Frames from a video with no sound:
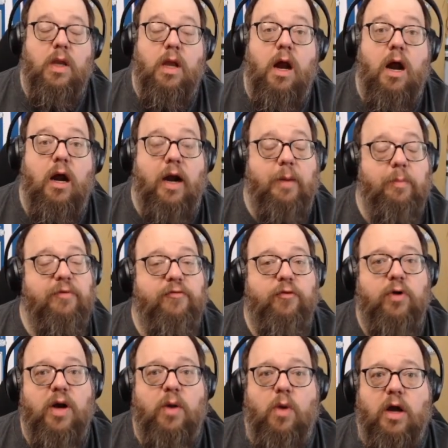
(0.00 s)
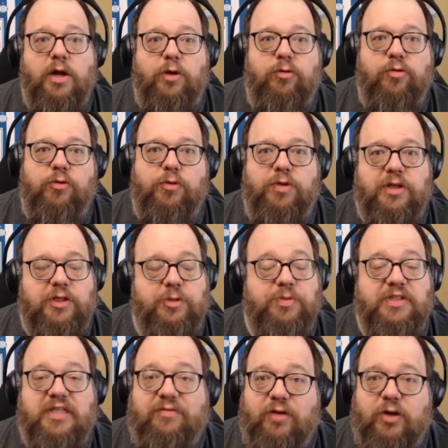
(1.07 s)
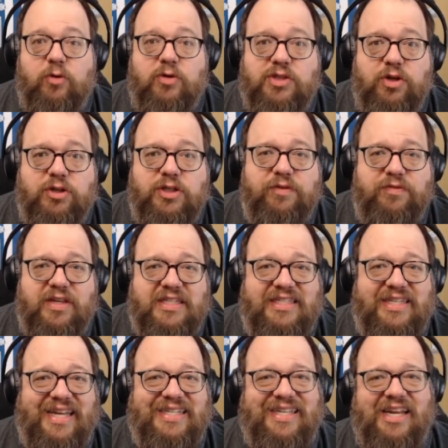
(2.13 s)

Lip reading: All right, before I walk you through the specific results of this test,